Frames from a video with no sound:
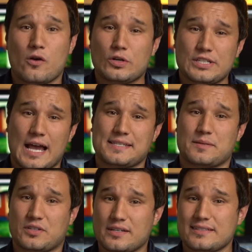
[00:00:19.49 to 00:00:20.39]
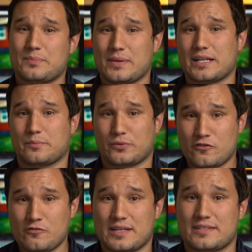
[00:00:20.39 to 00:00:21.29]
which has some good speed
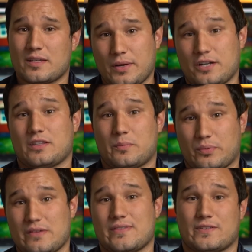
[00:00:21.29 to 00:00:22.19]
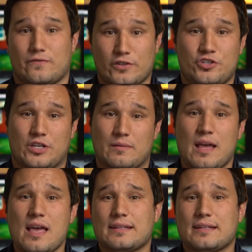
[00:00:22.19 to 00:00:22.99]
improvements compared to the previous version.